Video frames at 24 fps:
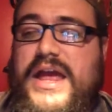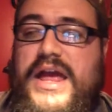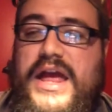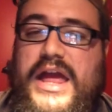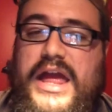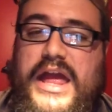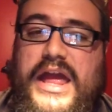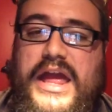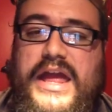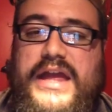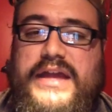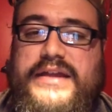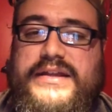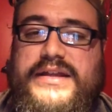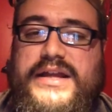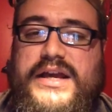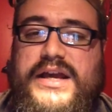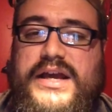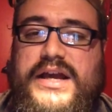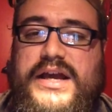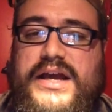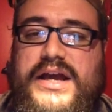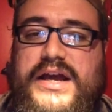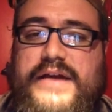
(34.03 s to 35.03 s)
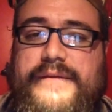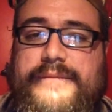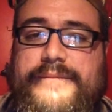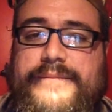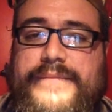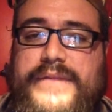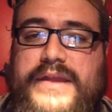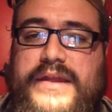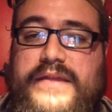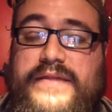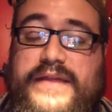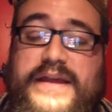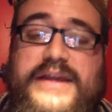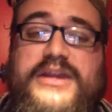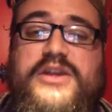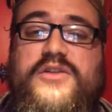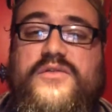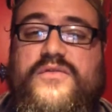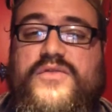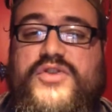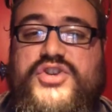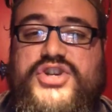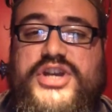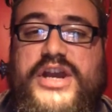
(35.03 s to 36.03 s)
and thank
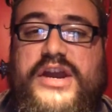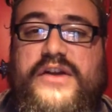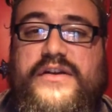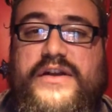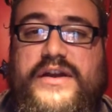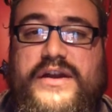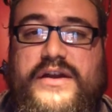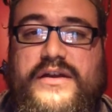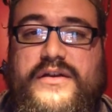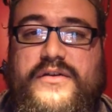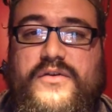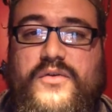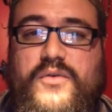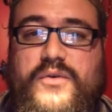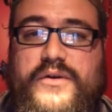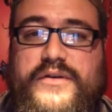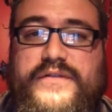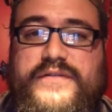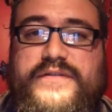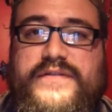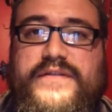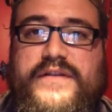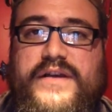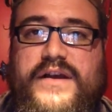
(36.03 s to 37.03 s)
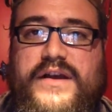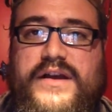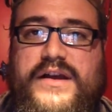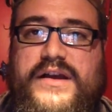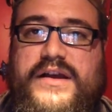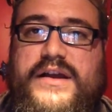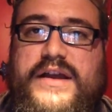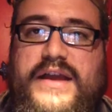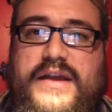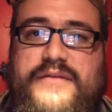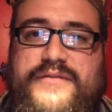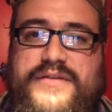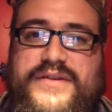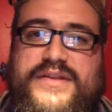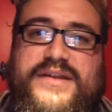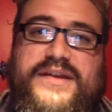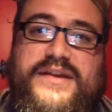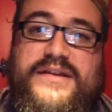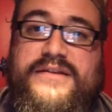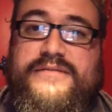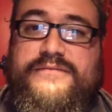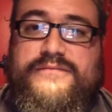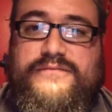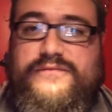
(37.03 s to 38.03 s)
you for sharing, of course,
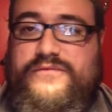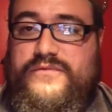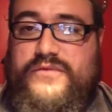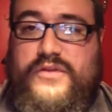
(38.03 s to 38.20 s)
everything,